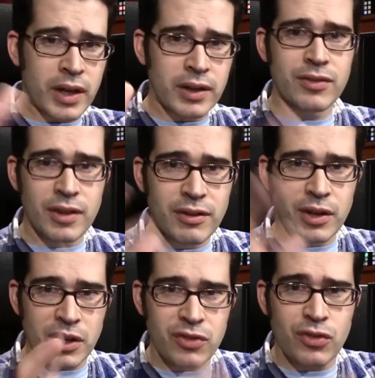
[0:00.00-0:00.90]
at least
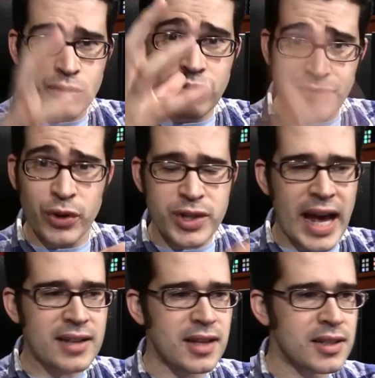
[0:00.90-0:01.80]
exclusive
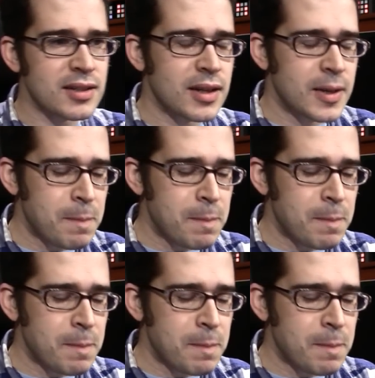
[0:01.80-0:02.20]
first access.